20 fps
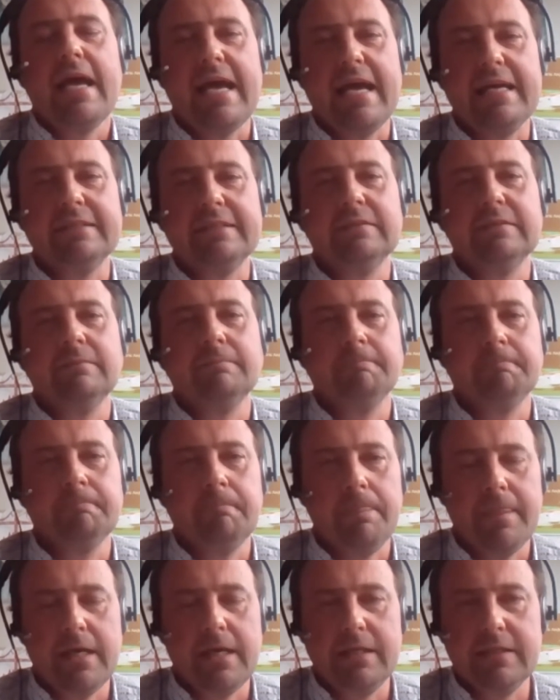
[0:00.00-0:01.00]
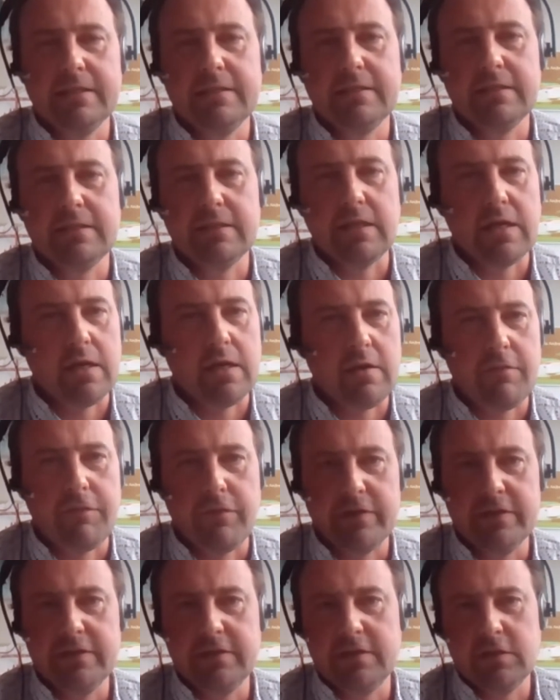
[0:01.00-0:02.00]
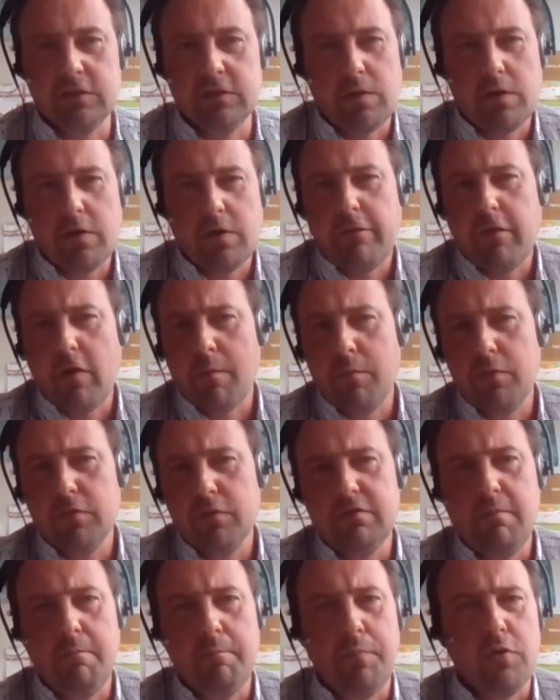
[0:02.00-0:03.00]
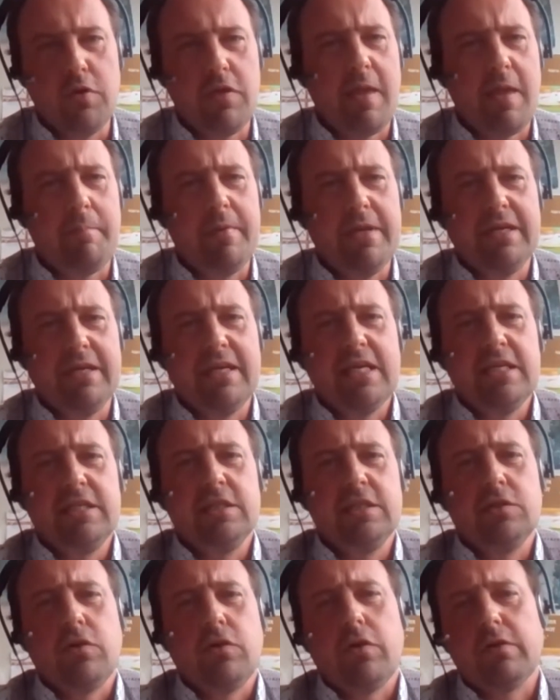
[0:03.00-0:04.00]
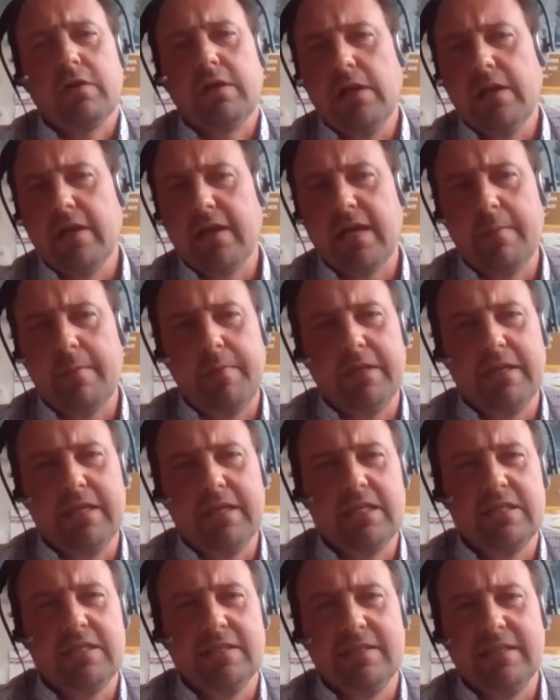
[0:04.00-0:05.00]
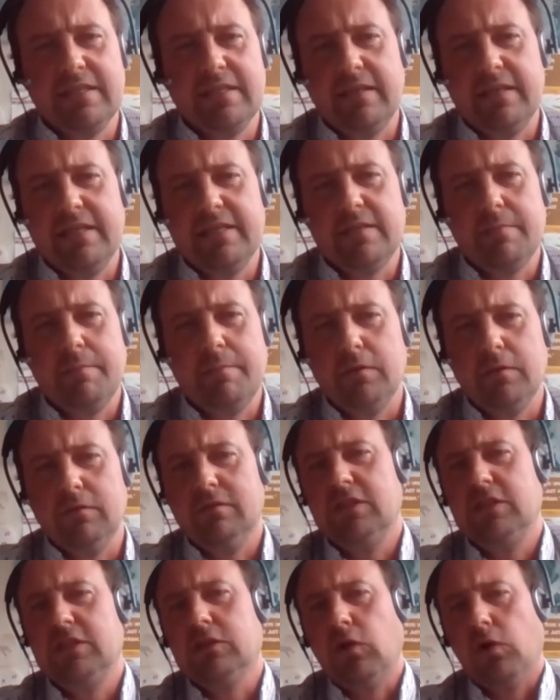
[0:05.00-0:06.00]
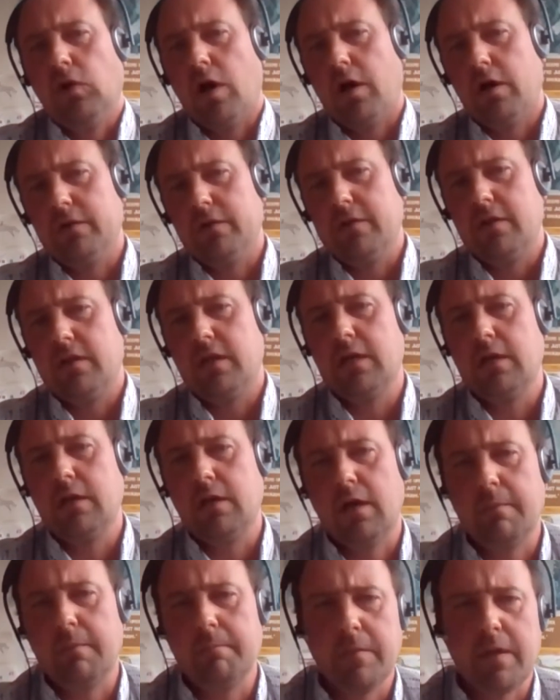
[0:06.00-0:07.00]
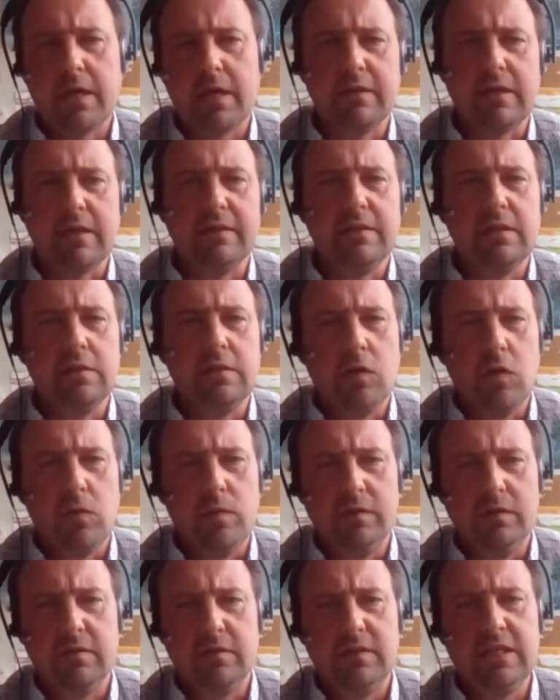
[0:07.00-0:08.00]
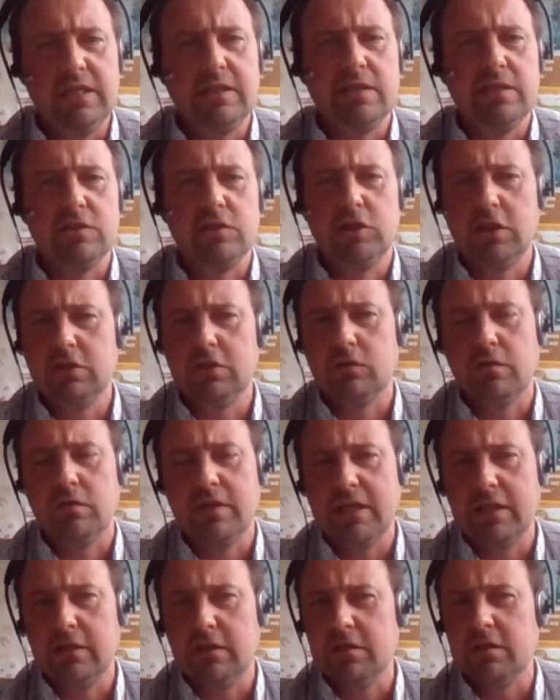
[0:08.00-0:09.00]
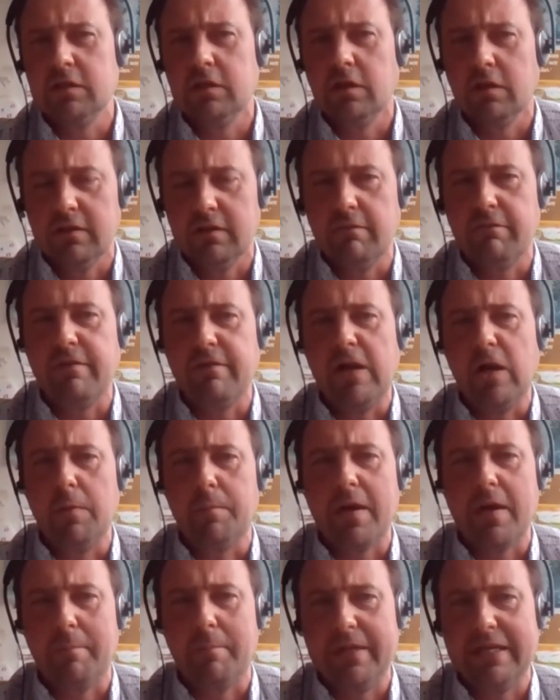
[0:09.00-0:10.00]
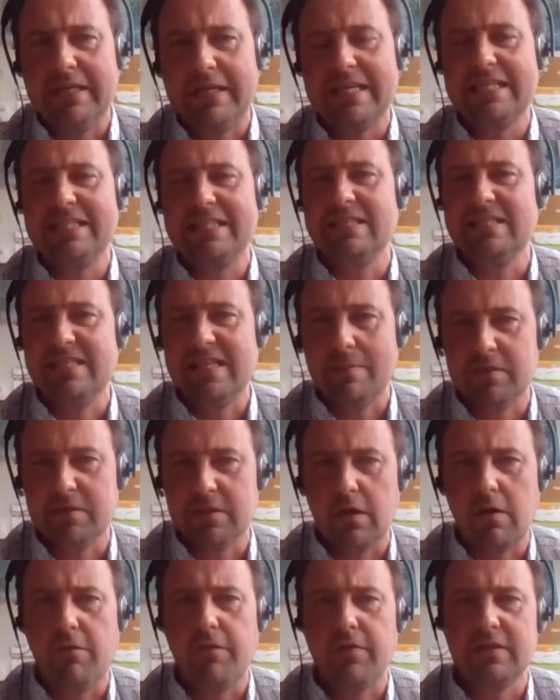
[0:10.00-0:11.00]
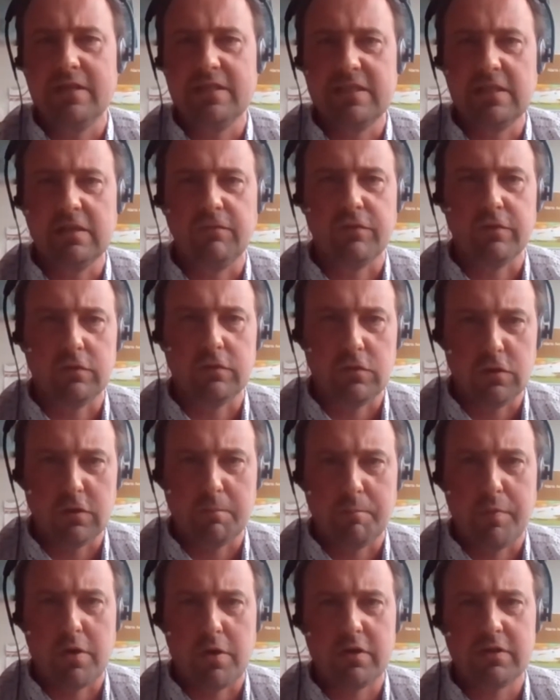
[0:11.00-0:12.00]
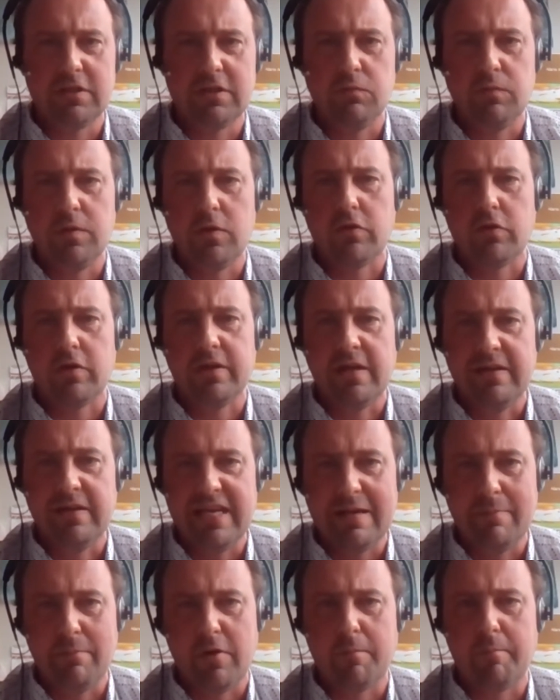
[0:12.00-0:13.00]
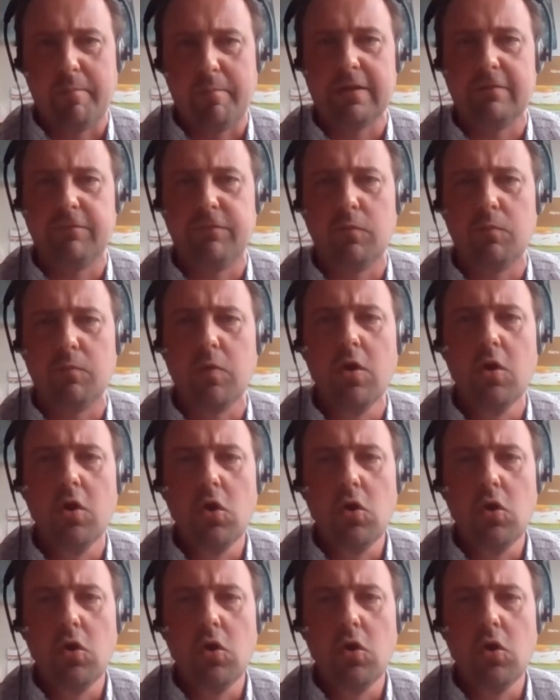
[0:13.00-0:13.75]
And that it's, for instance, one of our most important applications, or our killer applications, is about digital auditing. I didn't go into details. JustConnect does not develop applications themselves. This is for third parties. We are an enabler platform.